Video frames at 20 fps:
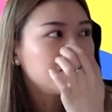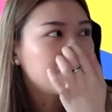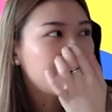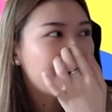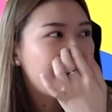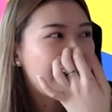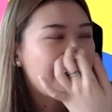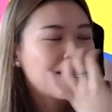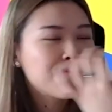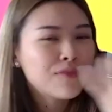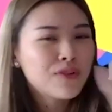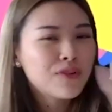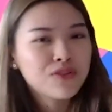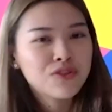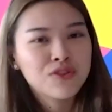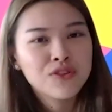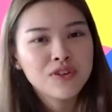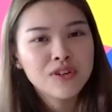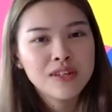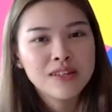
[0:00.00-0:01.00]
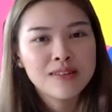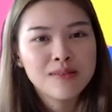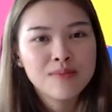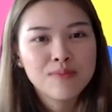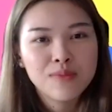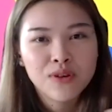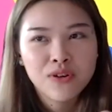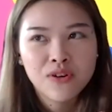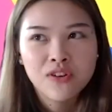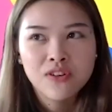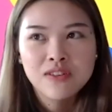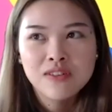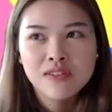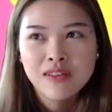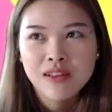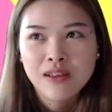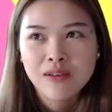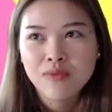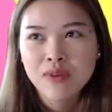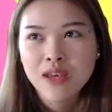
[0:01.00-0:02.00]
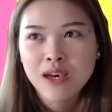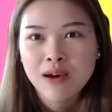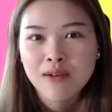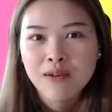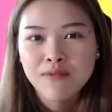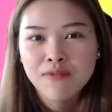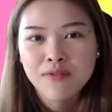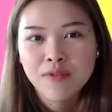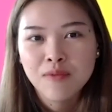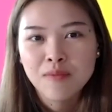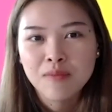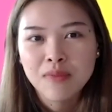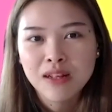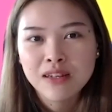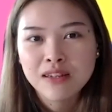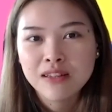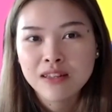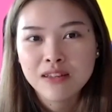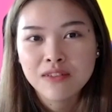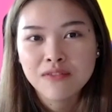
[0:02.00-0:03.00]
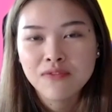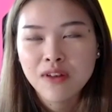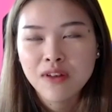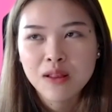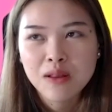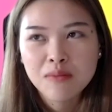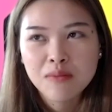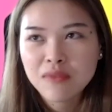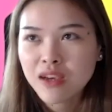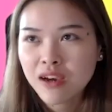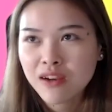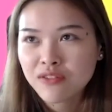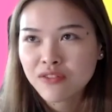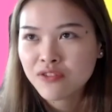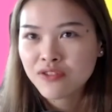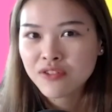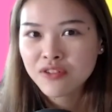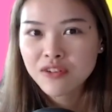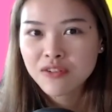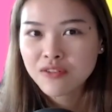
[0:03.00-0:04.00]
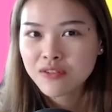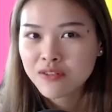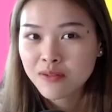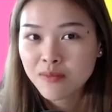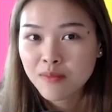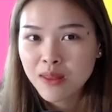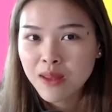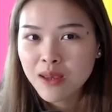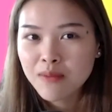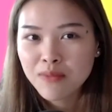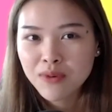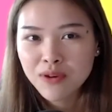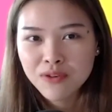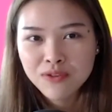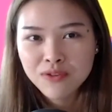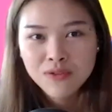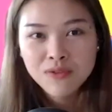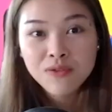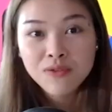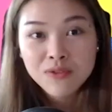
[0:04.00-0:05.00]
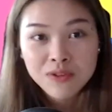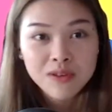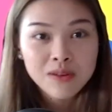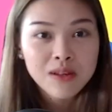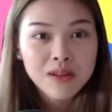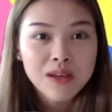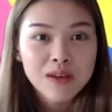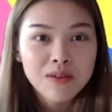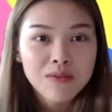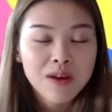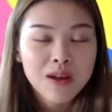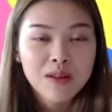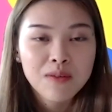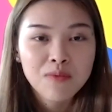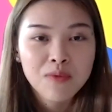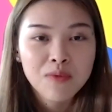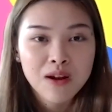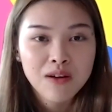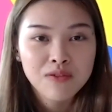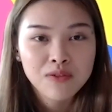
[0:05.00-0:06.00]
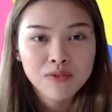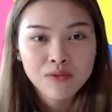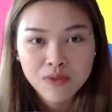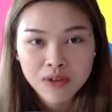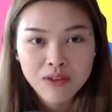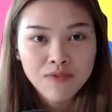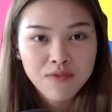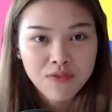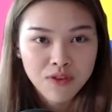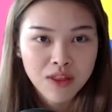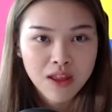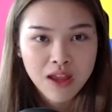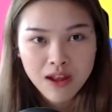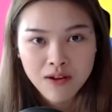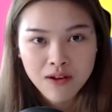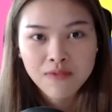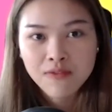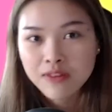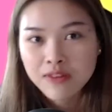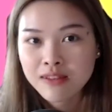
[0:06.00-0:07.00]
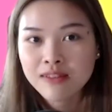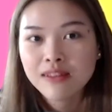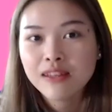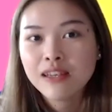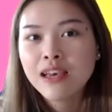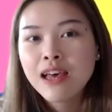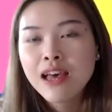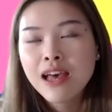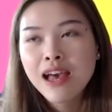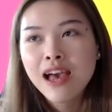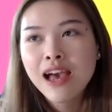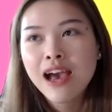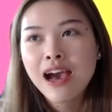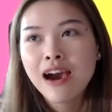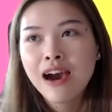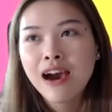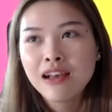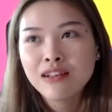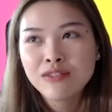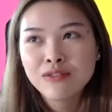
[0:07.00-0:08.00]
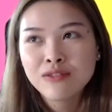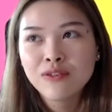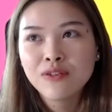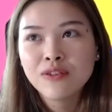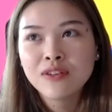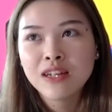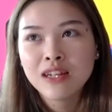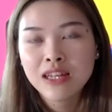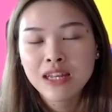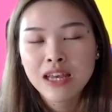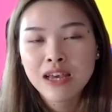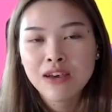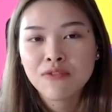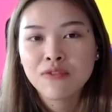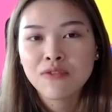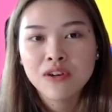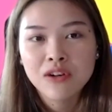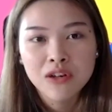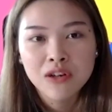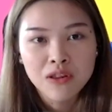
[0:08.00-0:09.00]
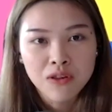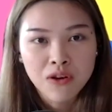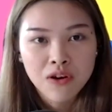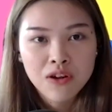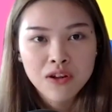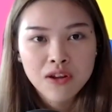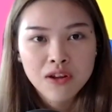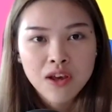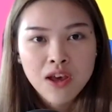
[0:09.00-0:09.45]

I'm not sure, is it because like we come from like a developed country or something, because usually when I was looking for that, obviously I saw that there were a lot